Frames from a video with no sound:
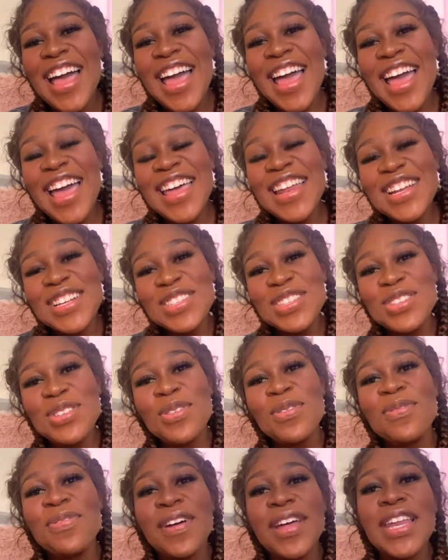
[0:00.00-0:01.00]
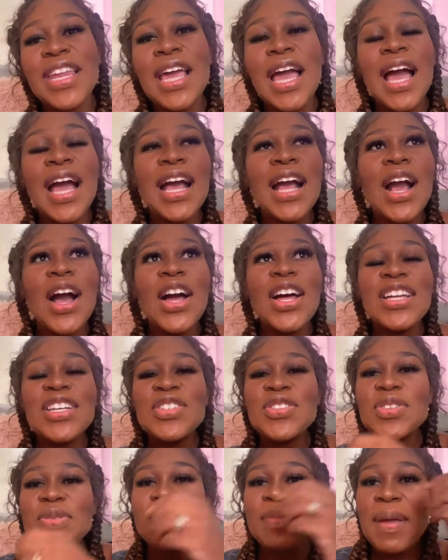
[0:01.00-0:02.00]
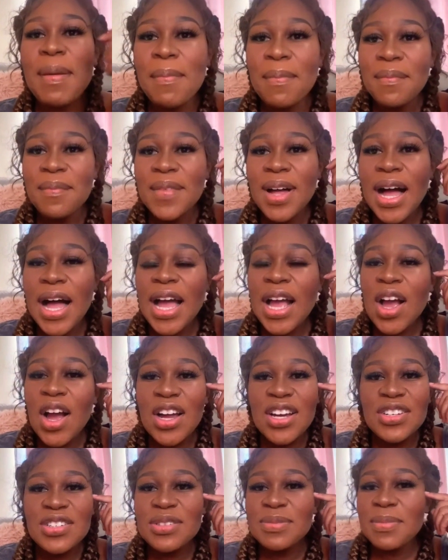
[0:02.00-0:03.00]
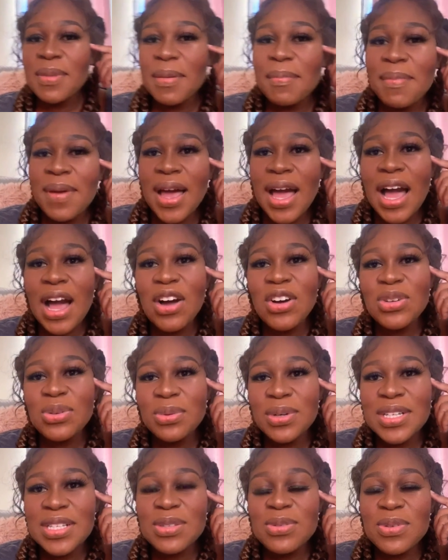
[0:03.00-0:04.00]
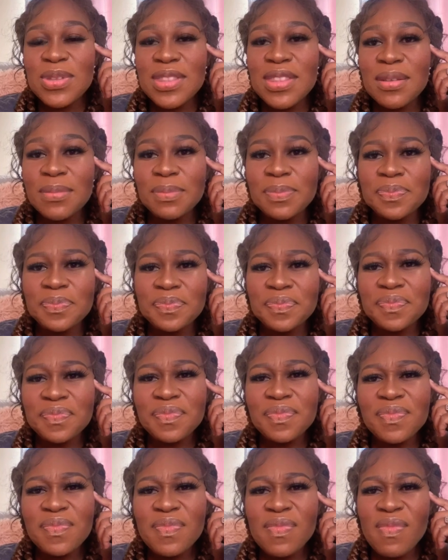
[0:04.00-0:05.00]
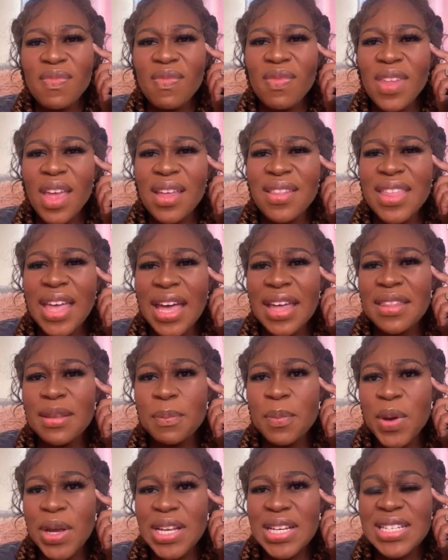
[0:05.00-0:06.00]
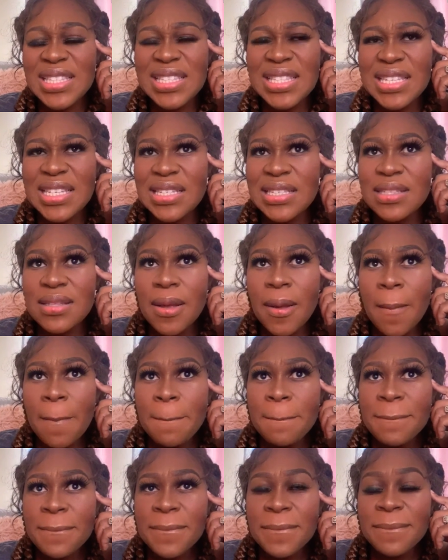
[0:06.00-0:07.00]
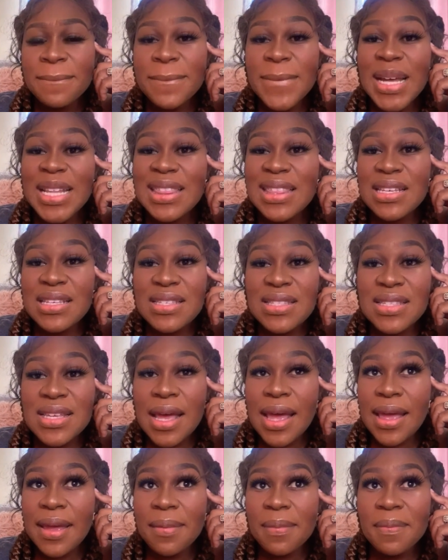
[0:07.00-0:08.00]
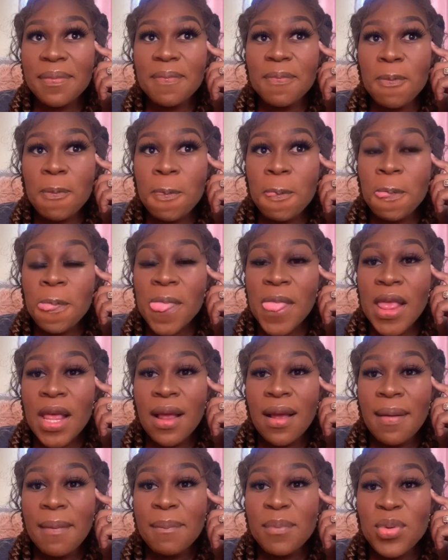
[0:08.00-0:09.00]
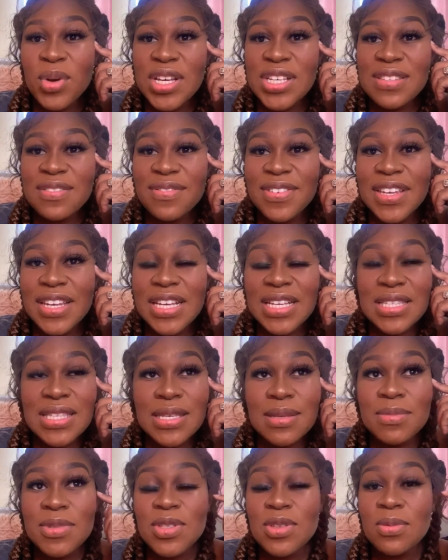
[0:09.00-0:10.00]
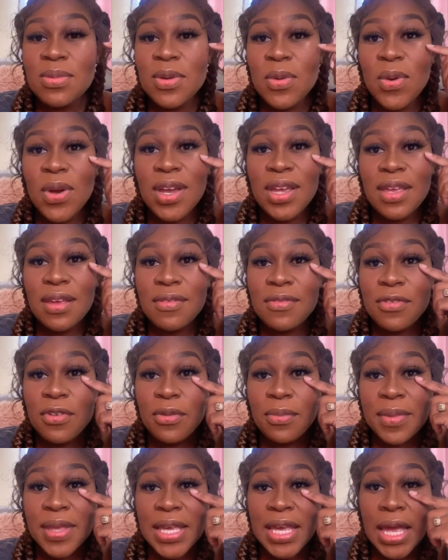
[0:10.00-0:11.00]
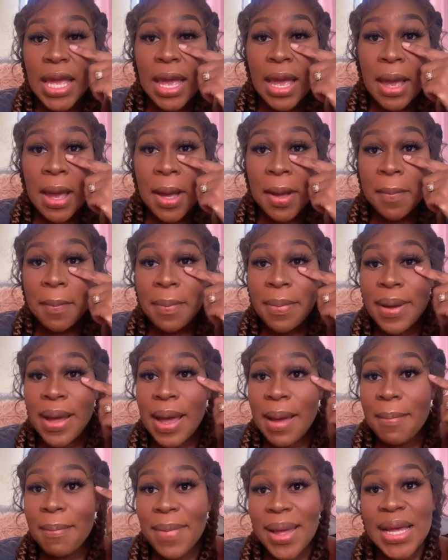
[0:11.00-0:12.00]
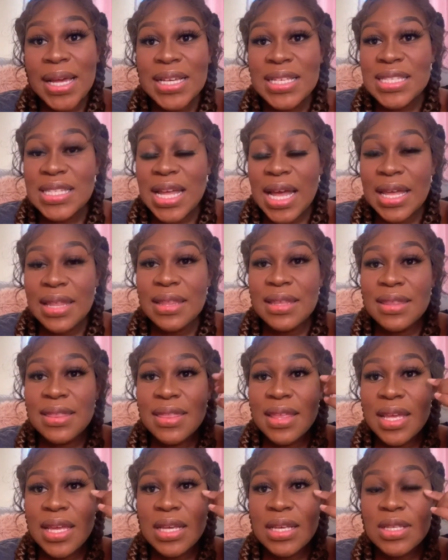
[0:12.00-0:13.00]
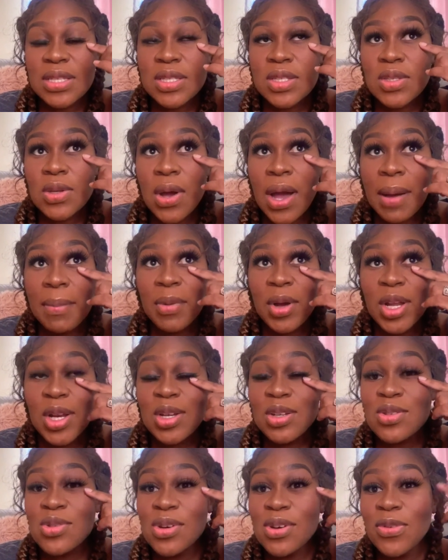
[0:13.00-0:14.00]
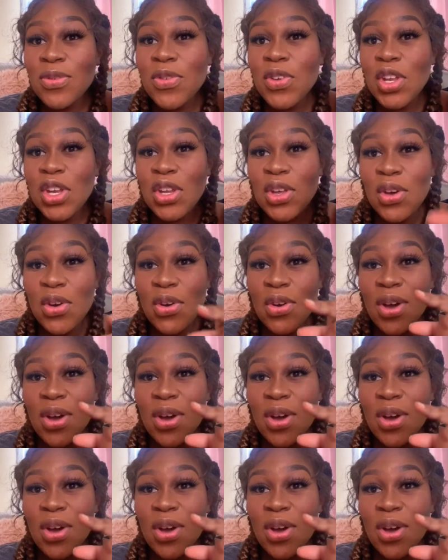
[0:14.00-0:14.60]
And it's so funny, I can't remember how it was with the other pregnancies, but this time breastfeeding seems to be working for me, amongst other things. So I'm definitely gonna do a video.